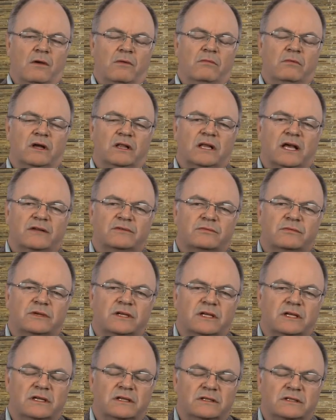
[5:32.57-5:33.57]
Well, as
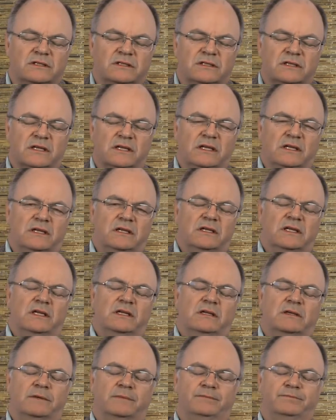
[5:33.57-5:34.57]
we see
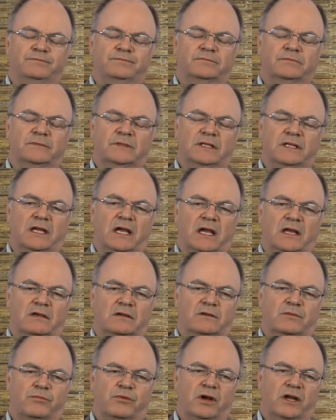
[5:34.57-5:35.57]
the the
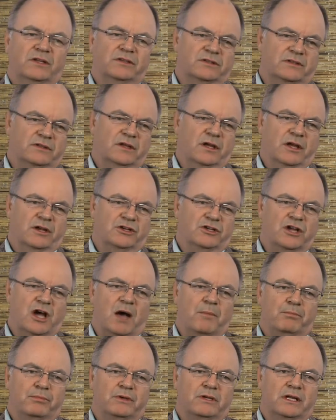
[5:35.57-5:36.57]
enterprise
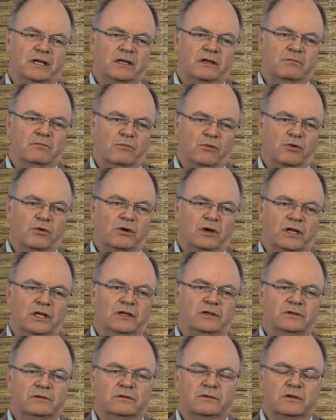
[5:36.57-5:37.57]
adopting more
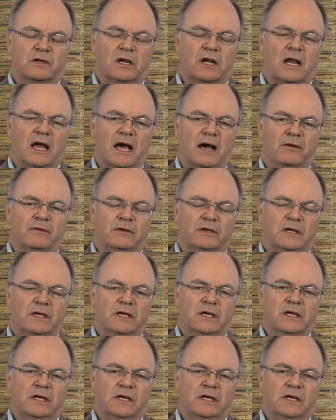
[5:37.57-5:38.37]
into the cloud,